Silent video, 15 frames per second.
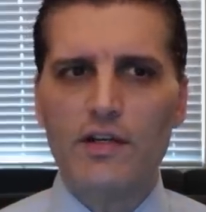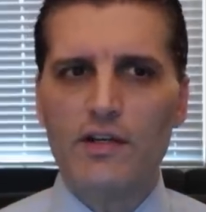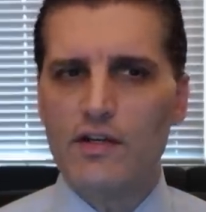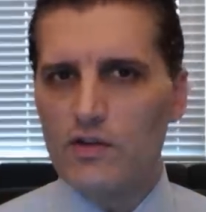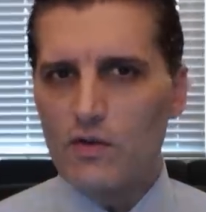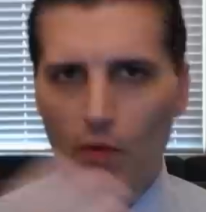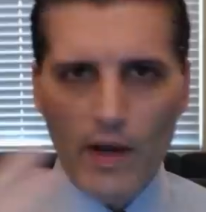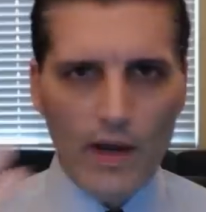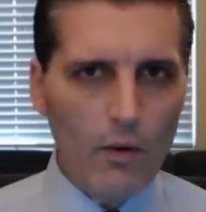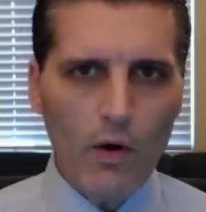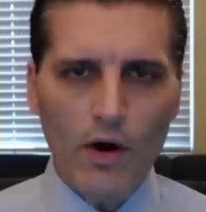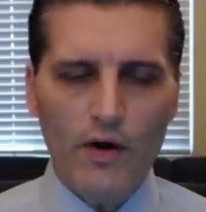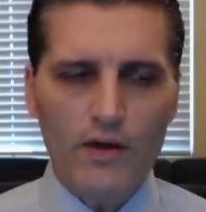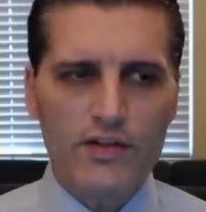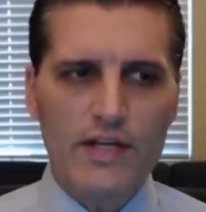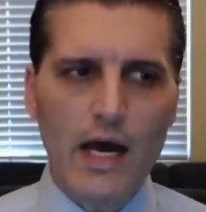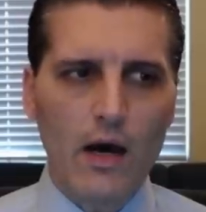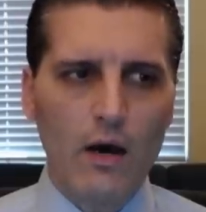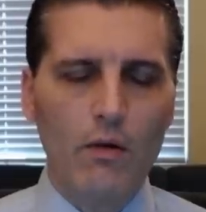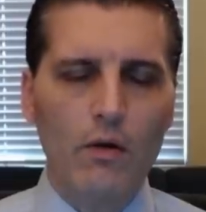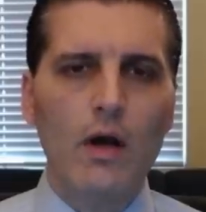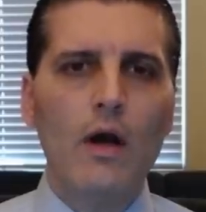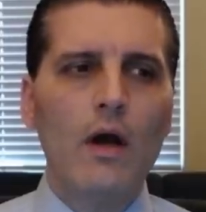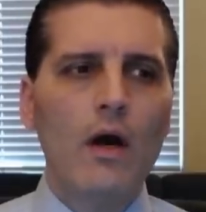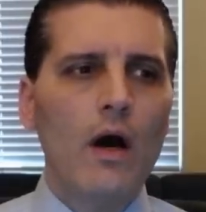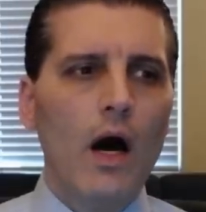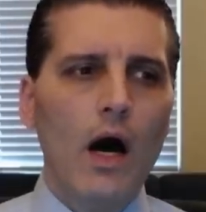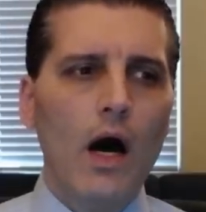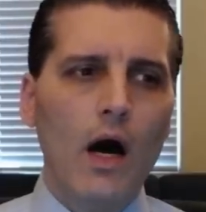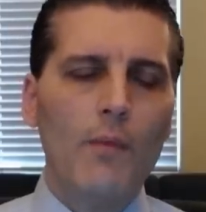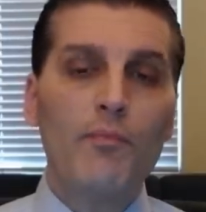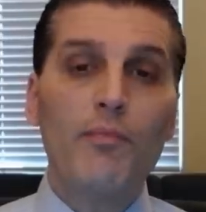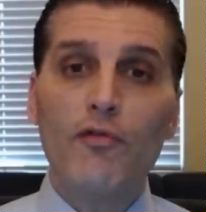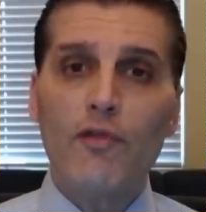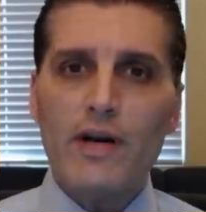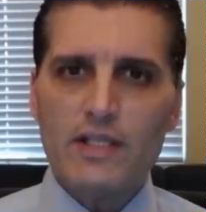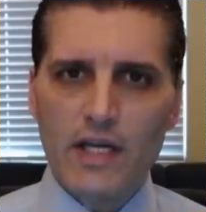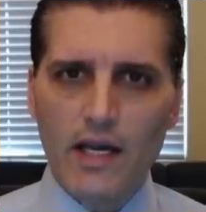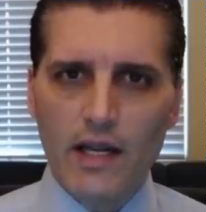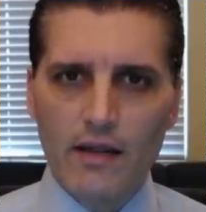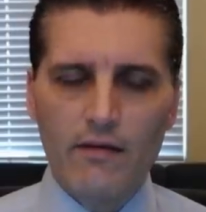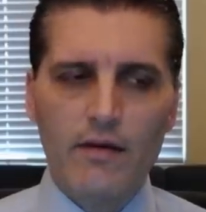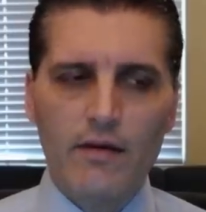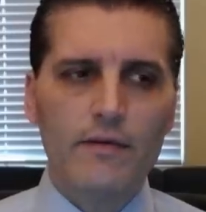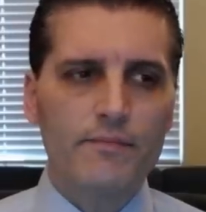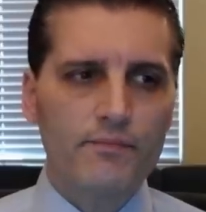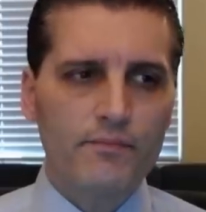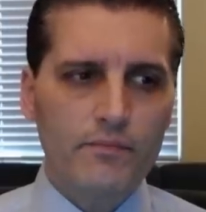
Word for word: this is the way it works now, uh, president